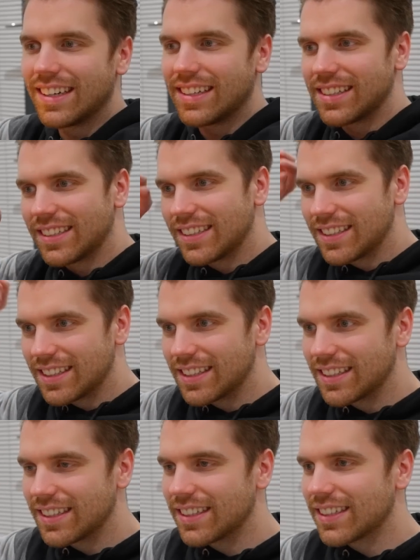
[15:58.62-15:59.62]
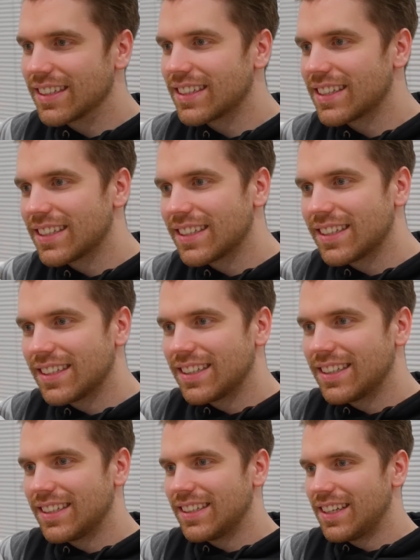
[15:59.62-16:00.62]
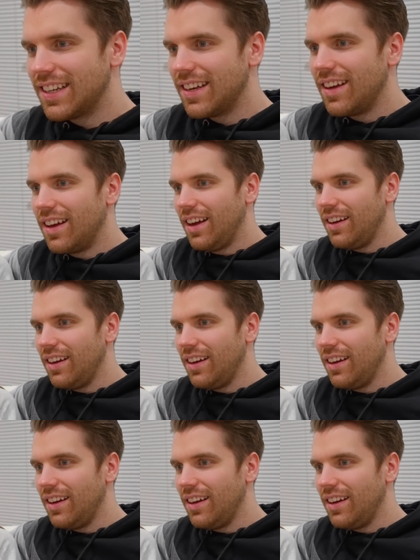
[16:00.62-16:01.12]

(silent)